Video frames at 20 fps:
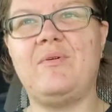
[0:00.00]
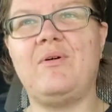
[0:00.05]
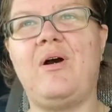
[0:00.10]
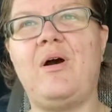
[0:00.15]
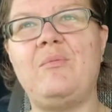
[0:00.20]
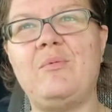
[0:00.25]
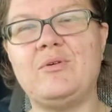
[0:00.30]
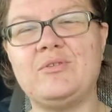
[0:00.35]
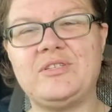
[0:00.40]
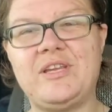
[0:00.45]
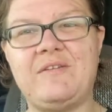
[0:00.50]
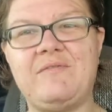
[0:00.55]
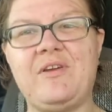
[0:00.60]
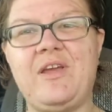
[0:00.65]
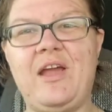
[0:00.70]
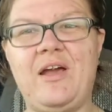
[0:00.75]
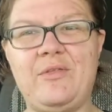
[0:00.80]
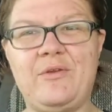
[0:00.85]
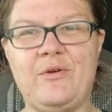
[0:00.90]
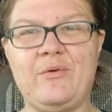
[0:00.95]
almost
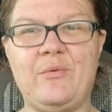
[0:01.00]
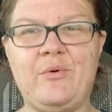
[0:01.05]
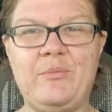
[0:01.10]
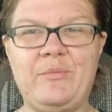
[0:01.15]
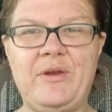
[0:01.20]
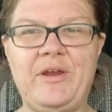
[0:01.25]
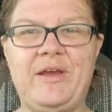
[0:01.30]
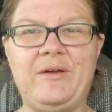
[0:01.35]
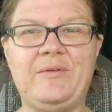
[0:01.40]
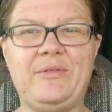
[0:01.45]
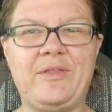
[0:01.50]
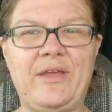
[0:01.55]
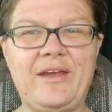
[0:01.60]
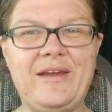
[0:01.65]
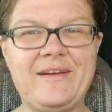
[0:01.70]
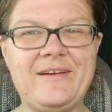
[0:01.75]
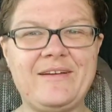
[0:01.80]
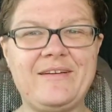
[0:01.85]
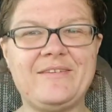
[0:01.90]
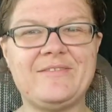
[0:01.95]
every other woman out
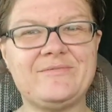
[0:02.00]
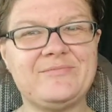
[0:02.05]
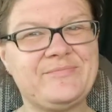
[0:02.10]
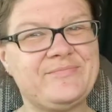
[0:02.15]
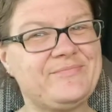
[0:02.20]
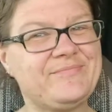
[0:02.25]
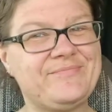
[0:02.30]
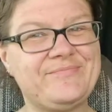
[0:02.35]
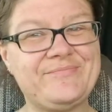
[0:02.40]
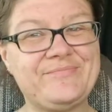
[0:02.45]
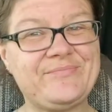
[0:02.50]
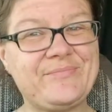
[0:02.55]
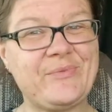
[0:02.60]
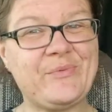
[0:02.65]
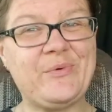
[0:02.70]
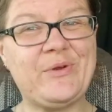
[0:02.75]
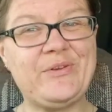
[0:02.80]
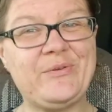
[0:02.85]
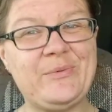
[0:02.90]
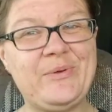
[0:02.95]
there,
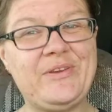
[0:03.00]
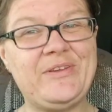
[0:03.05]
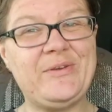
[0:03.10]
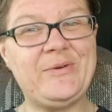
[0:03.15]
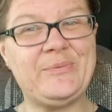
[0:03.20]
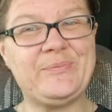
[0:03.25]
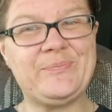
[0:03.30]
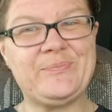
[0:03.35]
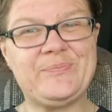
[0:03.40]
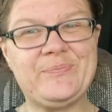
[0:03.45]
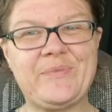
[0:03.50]
what do?